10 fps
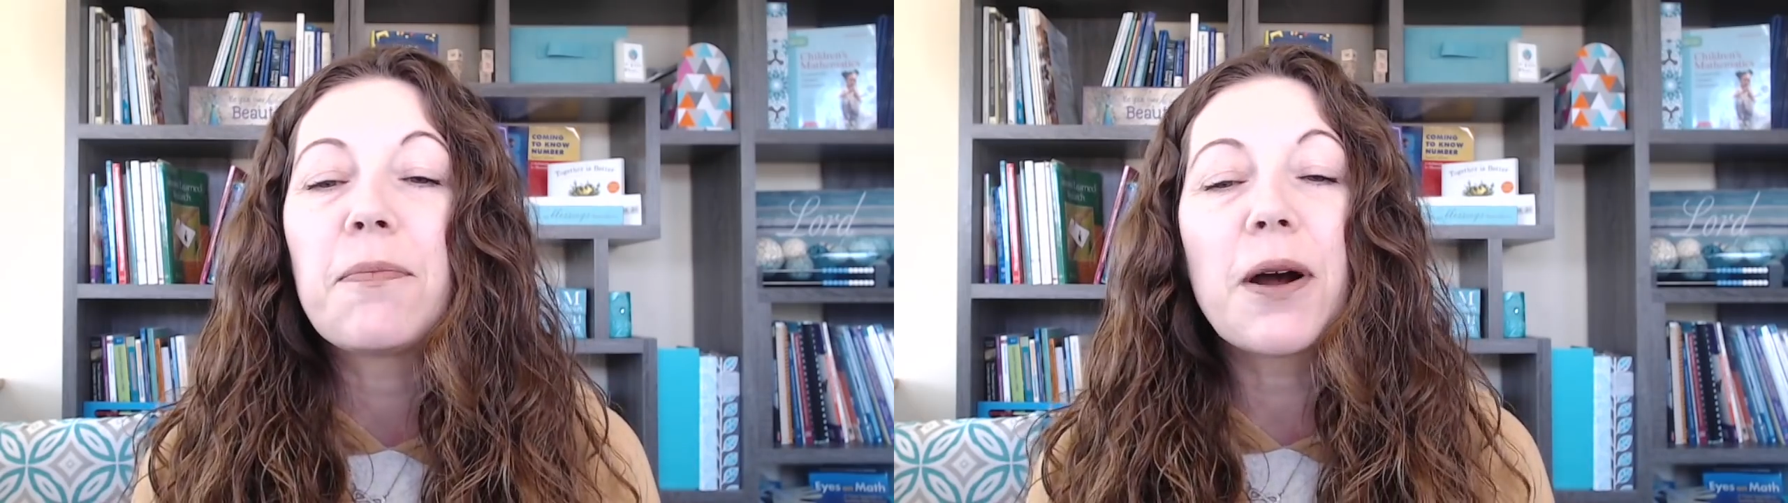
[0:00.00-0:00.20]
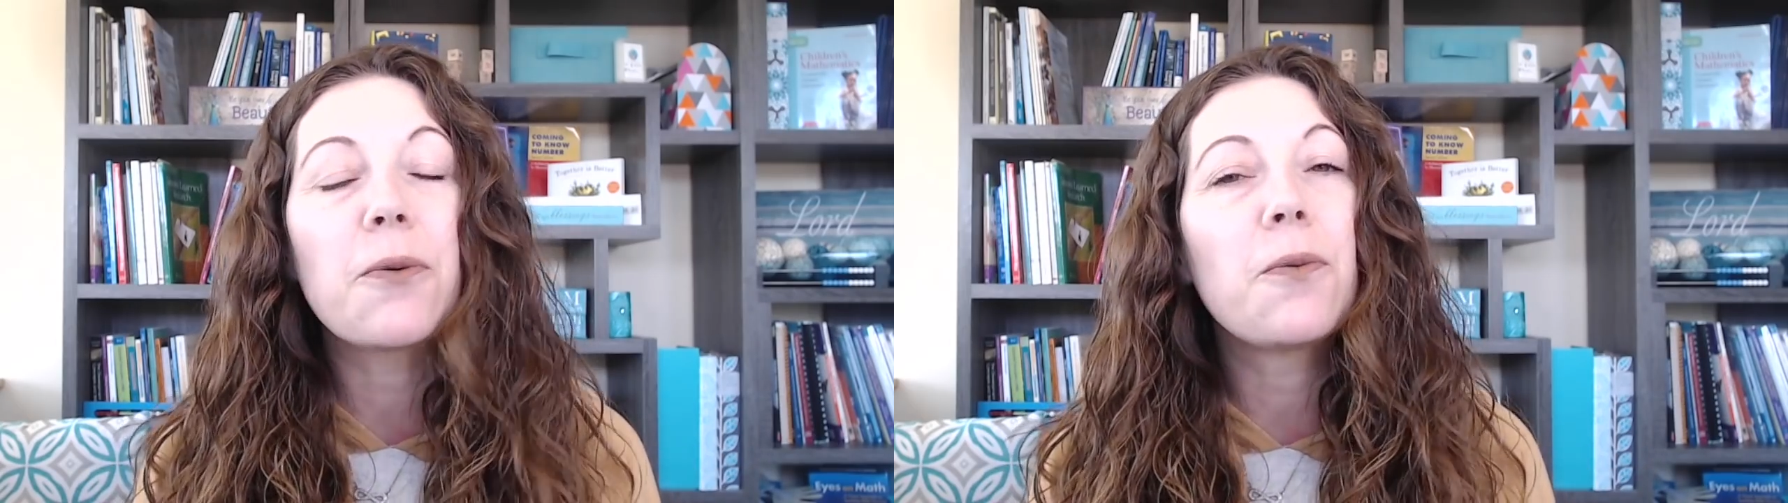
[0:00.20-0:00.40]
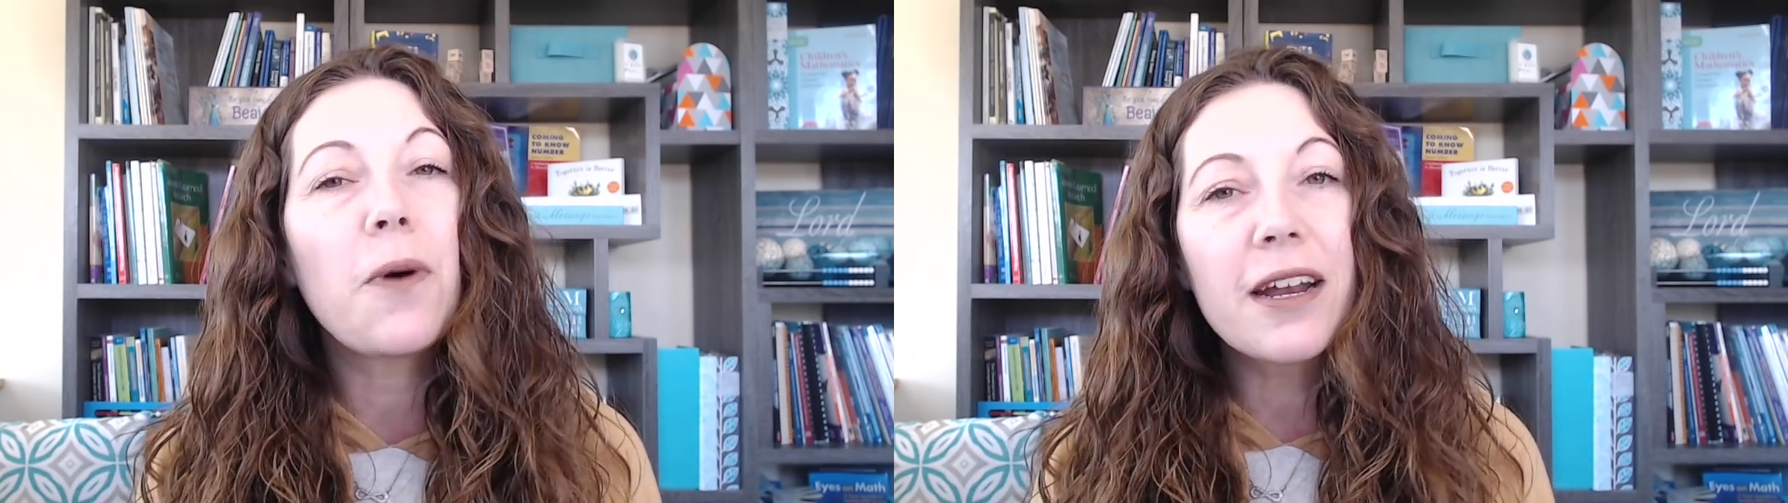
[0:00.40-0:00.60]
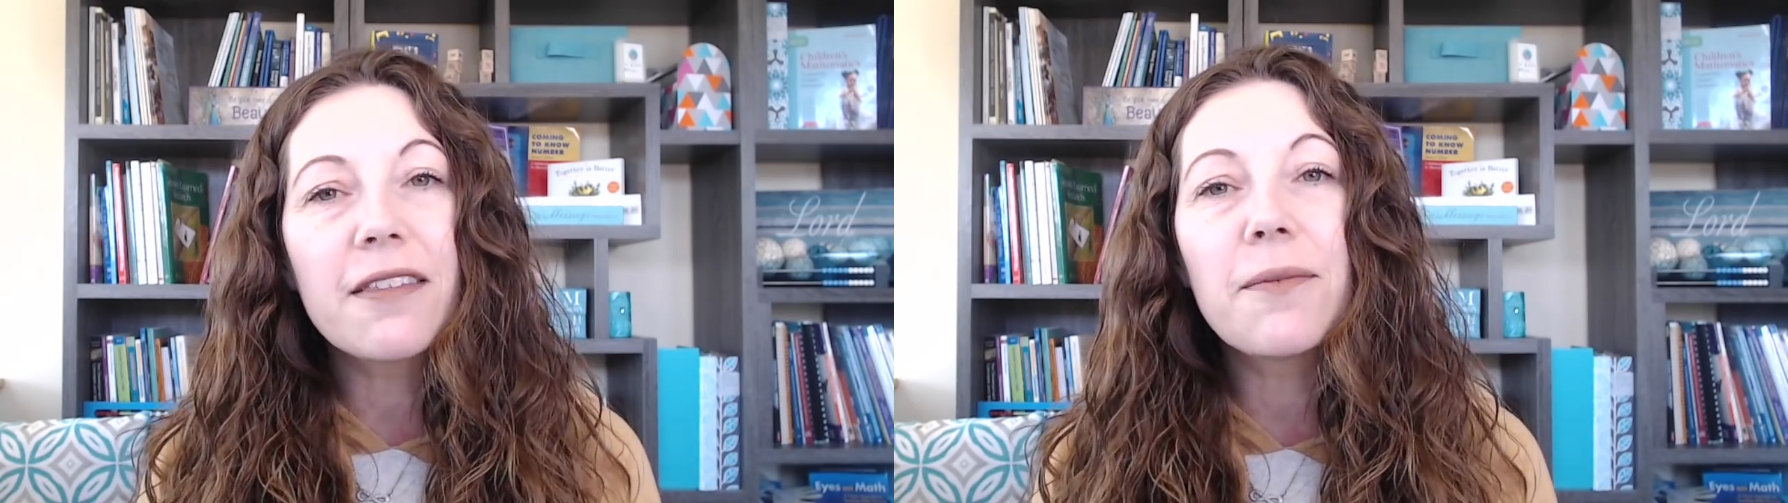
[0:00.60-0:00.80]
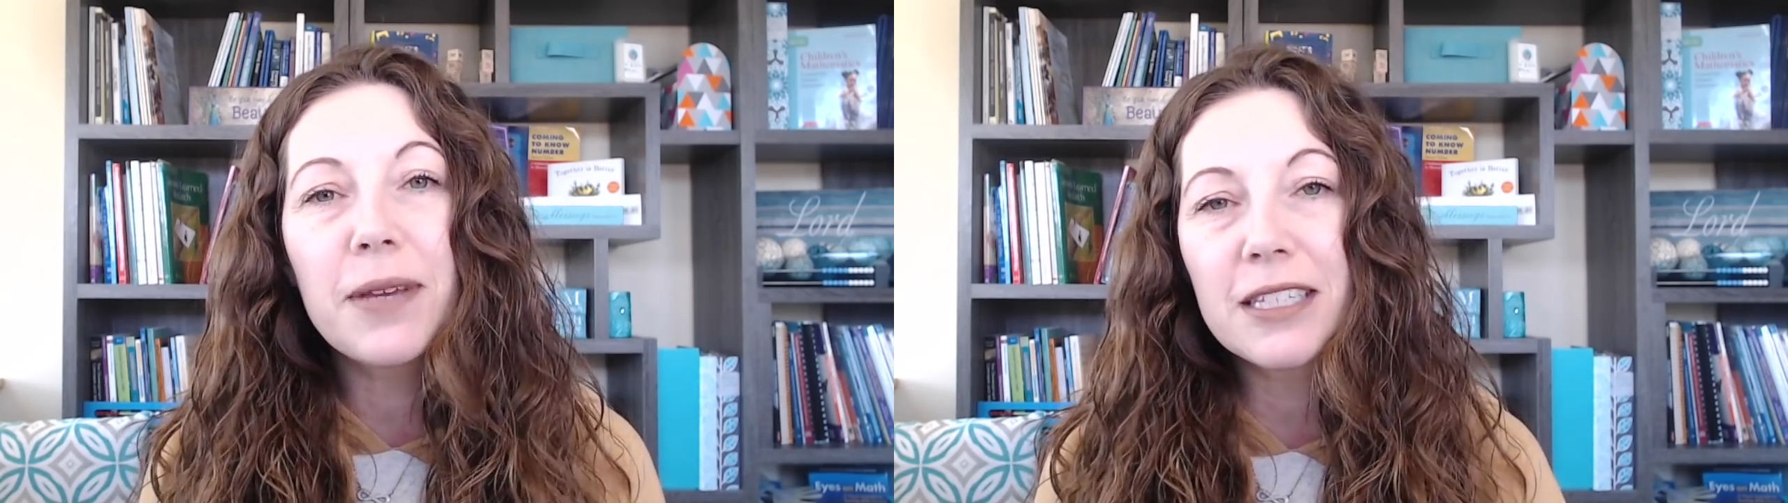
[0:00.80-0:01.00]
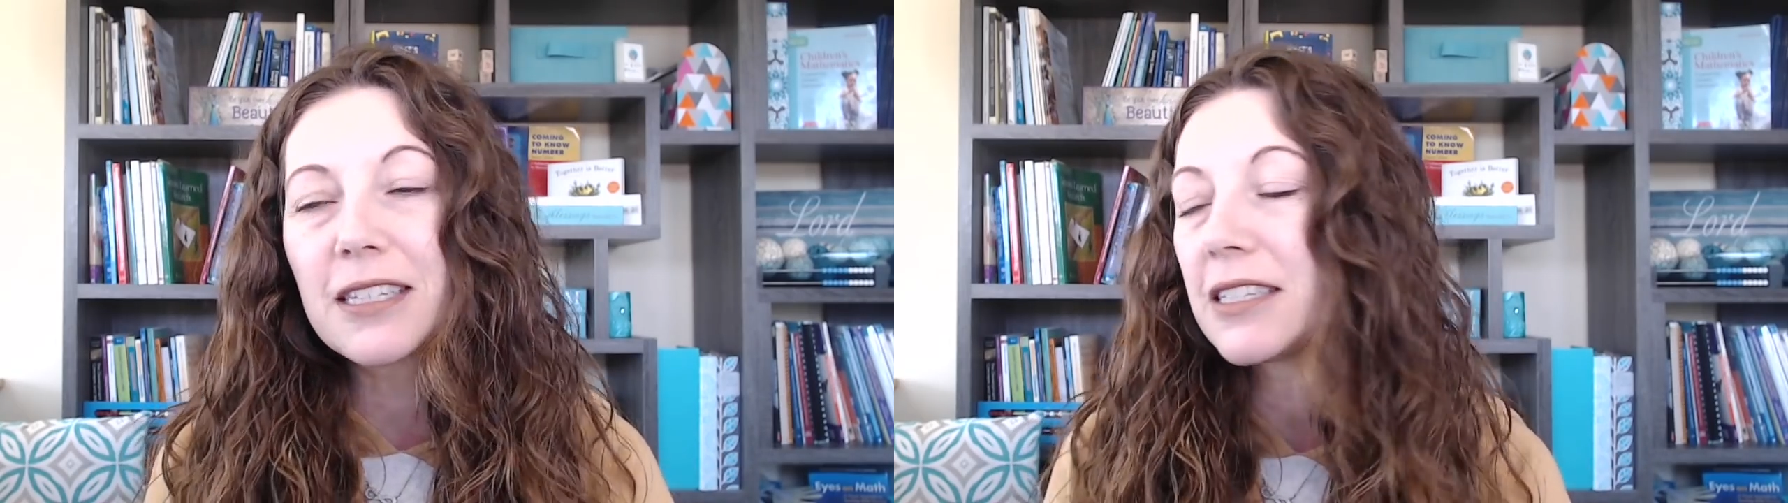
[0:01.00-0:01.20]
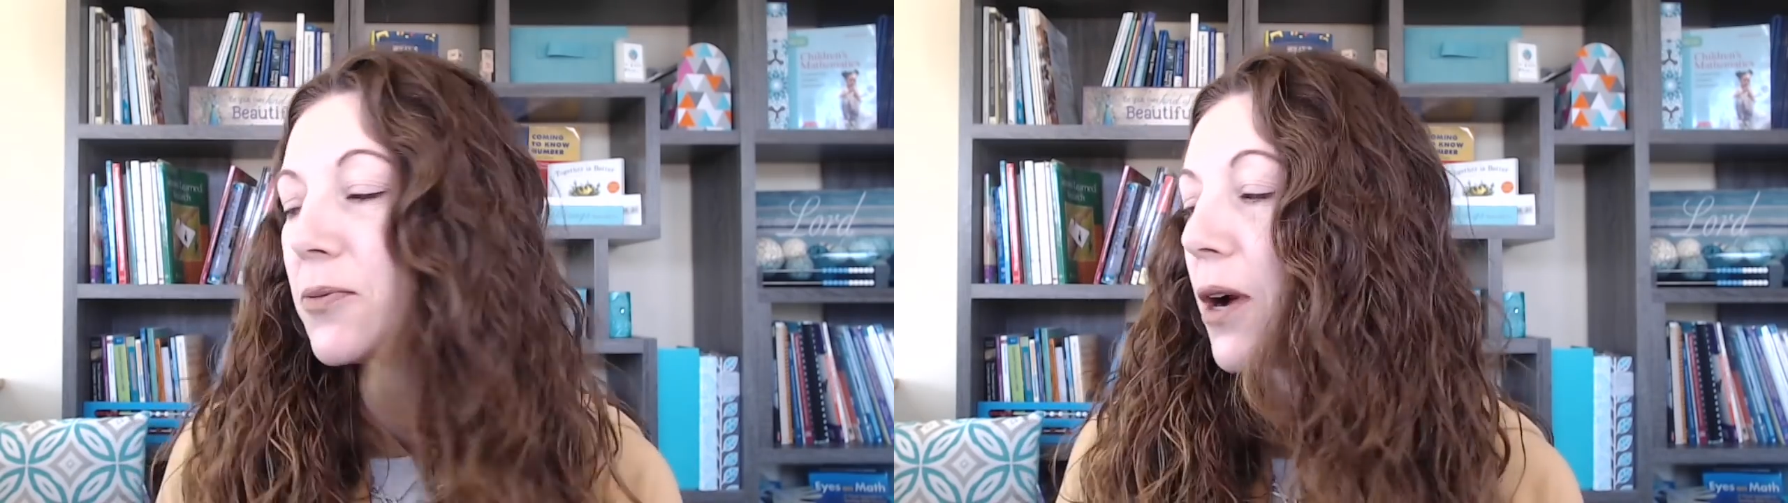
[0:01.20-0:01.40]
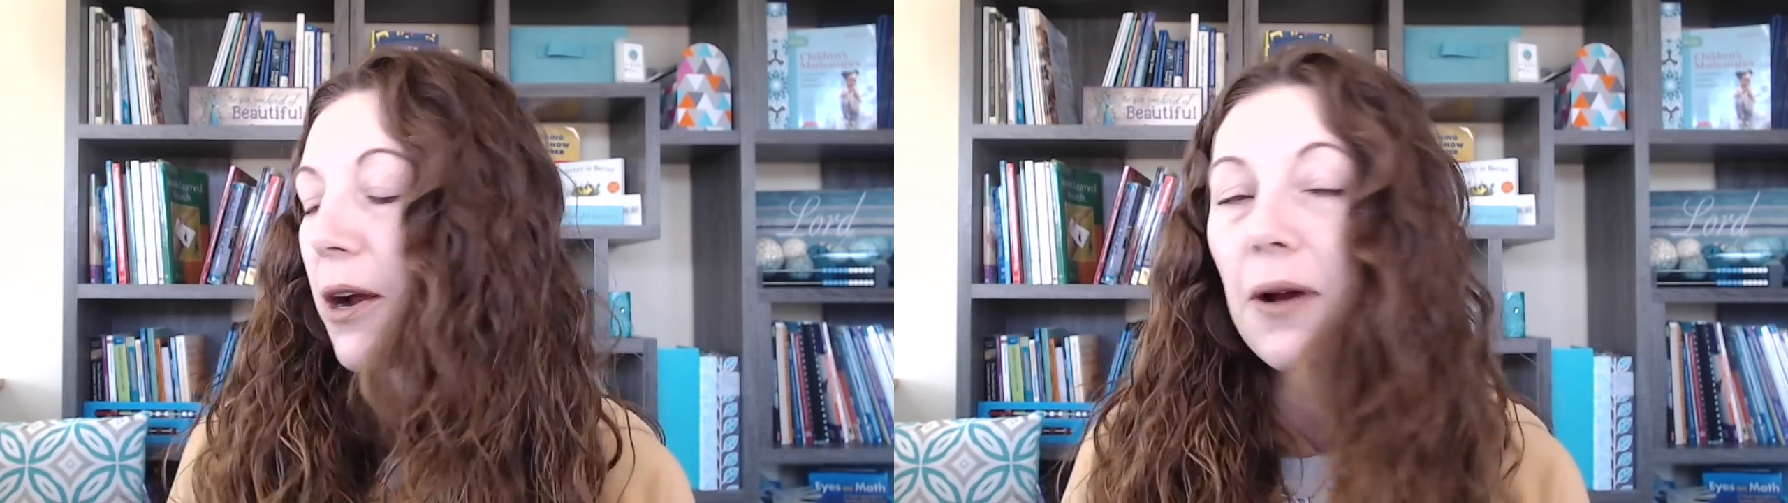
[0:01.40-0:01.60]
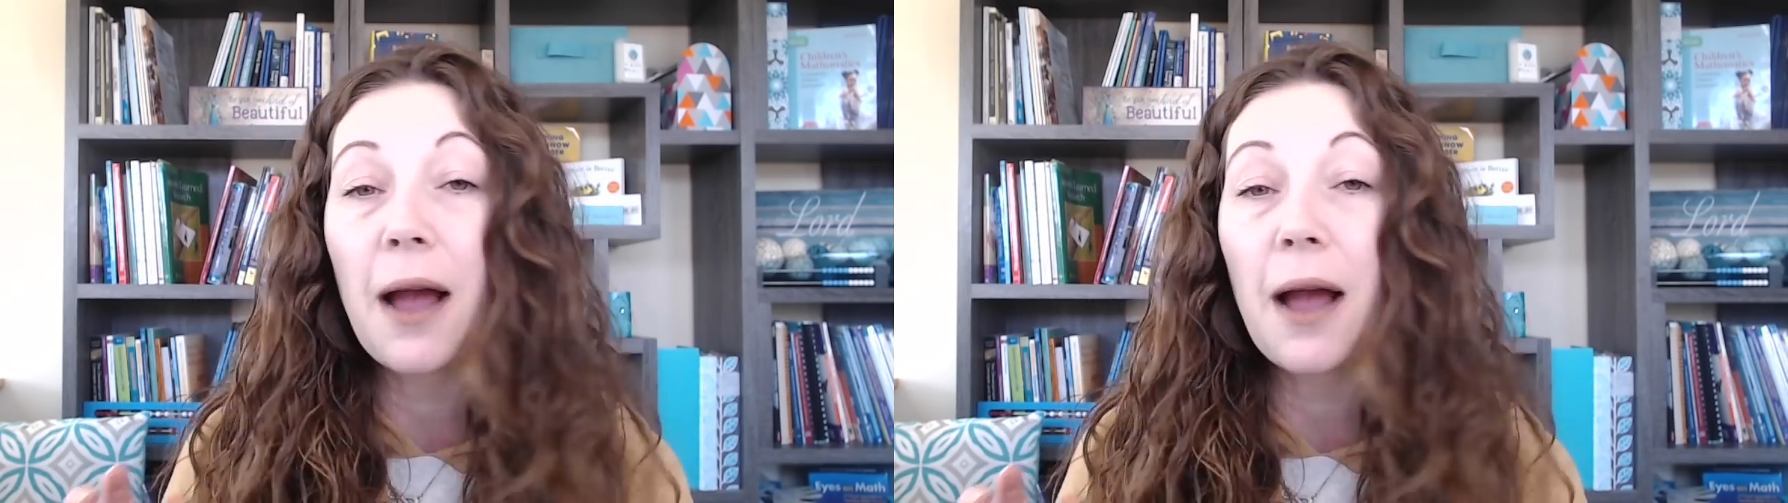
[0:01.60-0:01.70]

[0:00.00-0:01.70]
but one of the pieces where